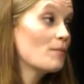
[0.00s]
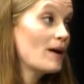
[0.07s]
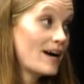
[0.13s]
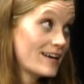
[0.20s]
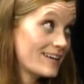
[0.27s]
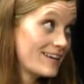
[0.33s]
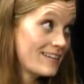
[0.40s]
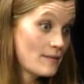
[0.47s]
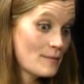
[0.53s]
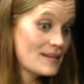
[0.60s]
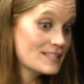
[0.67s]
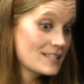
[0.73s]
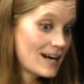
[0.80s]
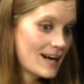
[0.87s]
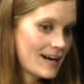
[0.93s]
but in the
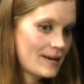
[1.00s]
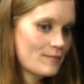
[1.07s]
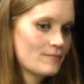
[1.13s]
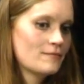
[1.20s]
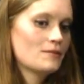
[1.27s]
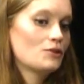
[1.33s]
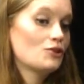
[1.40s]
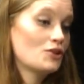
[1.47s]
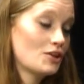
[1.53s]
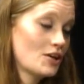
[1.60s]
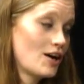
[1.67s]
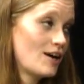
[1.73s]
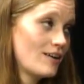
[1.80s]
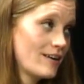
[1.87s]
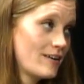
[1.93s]
meantime, you can
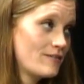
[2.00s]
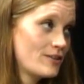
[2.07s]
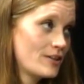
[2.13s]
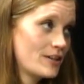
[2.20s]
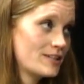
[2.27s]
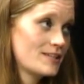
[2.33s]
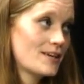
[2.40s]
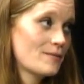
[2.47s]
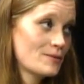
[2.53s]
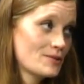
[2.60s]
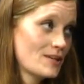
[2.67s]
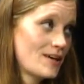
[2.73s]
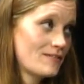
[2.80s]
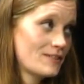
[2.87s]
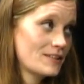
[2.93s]
call Governor Kitzhaber's
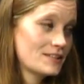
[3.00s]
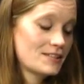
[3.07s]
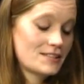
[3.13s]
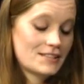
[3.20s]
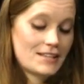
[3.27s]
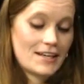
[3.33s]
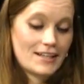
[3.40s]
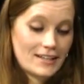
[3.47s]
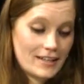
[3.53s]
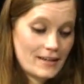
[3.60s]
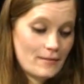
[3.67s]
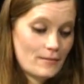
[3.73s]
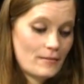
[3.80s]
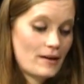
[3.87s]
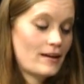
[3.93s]
office and tell
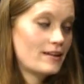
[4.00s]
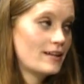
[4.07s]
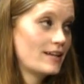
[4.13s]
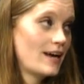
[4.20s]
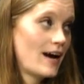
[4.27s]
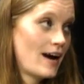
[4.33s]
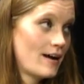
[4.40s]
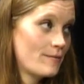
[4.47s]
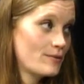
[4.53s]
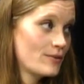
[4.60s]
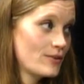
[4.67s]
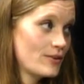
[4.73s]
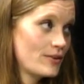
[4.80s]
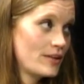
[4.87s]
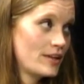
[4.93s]
him that
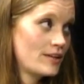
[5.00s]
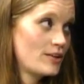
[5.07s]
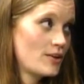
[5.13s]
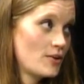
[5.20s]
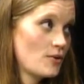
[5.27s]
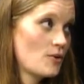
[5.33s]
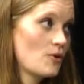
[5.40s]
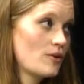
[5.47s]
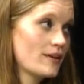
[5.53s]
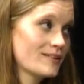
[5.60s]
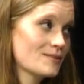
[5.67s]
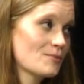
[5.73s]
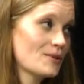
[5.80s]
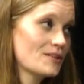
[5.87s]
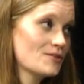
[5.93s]
absolutely no coal
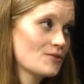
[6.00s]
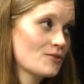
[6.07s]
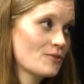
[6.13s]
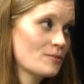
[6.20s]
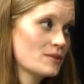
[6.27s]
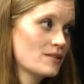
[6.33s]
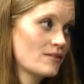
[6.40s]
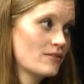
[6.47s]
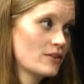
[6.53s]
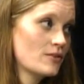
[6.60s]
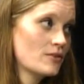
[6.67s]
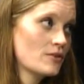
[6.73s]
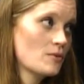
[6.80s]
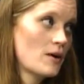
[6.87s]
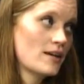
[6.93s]
exports through the Pacific
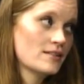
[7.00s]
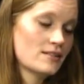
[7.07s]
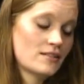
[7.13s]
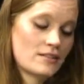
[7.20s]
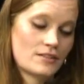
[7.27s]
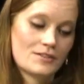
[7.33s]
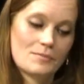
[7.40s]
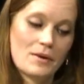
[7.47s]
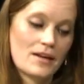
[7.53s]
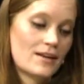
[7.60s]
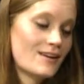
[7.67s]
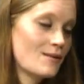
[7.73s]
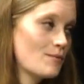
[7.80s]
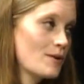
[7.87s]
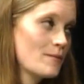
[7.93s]
Northwest. And there's
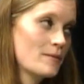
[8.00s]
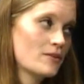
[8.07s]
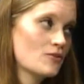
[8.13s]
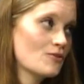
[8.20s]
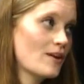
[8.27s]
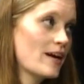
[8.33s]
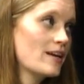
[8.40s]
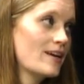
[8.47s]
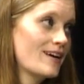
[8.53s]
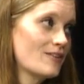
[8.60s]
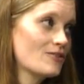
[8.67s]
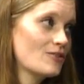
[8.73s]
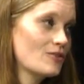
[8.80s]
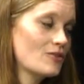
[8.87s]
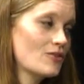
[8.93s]
pending permits right
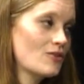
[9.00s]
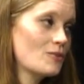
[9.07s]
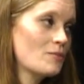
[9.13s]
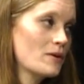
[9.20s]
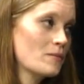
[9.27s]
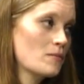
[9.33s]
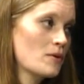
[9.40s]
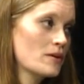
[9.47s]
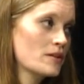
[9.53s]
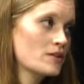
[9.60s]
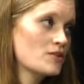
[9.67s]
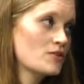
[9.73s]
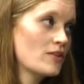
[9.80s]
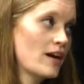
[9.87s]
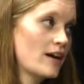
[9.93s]
now, so it's super important
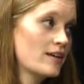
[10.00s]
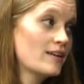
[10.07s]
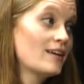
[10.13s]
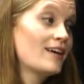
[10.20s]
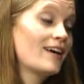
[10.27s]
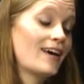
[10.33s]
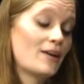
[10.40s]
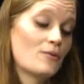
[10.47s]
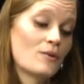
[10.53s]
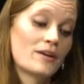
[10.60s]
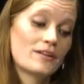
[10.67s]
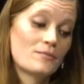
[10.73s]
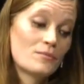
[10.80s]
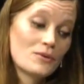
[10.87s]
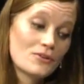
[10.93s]
to do that. And one
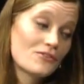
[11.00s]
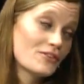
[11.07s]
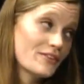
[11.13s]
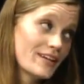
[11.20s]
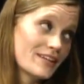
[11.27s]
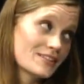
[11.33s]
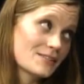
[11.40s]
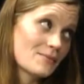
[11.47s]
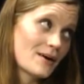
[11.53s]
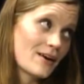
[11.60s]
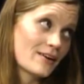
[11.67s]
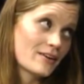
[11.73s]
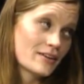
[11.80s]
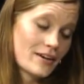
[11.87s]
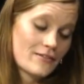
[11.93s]
of the beautiful things
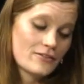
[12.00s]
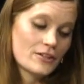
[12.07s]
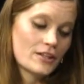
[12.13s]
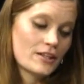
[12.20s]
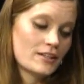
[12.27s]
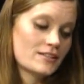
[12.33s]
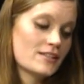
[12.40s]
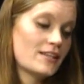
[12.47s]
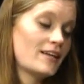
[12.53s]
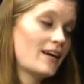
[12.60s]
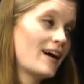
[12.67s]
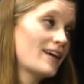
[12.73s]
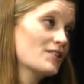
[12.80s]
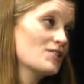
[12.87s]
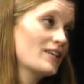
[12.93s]
about our mm-hmm. governor is that he
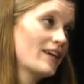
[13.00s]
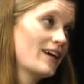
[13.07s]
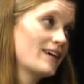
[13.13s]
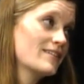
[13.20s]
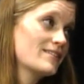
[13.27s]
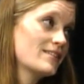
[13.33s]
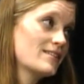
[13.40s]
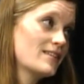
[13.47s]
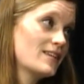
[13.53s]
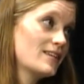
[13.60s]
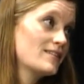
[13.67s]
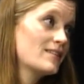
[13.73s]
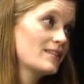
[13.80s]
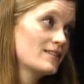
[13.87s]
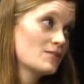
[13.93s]
actually has a
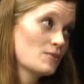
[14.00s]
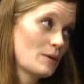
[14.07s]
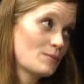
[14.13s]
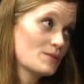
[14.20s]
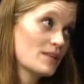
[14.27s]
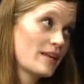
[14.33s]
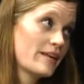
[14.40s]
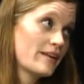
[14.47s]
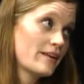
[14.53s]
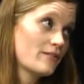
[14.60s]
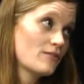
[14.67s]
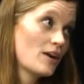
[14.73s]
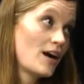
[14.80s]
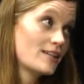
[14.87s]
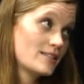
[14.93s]
citizens
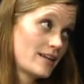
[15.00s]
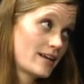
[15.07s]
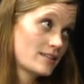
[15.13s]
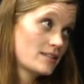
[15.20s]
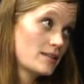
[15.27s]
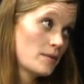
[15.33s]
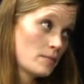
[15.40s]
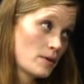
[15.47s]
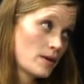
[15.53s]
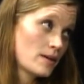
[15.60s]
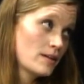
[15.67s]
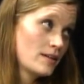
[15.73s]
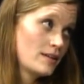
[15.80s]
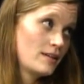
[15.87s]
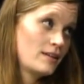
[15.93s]
representative contact
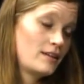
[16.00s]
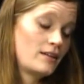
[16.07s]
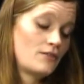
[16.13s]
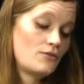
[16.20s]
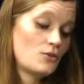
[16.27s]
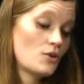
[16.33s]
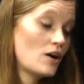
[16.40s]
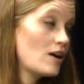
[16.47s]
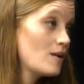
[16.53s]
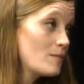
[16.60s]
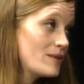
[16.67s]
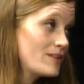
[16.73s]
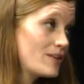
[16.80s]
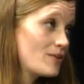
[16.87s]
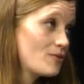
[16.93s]
number and if you call
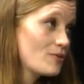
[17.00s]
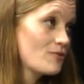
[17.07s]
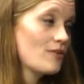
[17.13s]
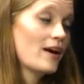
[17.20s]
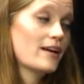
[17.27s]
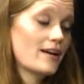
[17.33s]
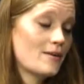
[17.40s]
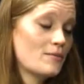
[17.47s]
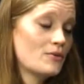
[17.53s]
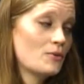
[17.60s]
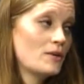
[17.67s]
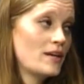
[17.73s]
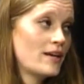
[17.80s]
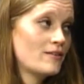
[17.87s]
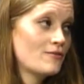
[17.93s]
Monday through Friday
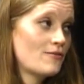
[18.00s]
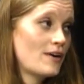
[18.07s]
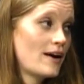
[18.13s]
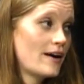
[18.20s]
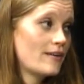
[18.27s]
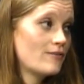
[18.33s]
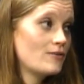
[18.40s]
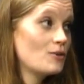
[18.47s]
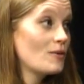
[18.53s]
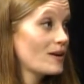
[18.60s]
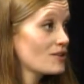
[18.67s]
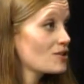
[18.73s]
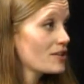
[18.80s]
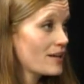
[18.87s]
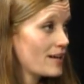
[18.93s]
between 8 and 5, you
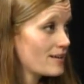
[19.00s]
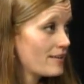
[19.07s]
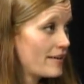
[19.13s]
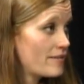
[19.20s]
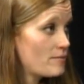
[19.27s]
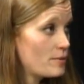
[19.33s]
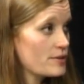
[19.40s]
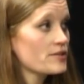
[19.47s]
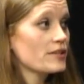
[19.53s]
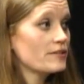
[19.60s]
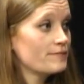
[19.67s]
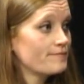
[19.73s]
actually get a live person.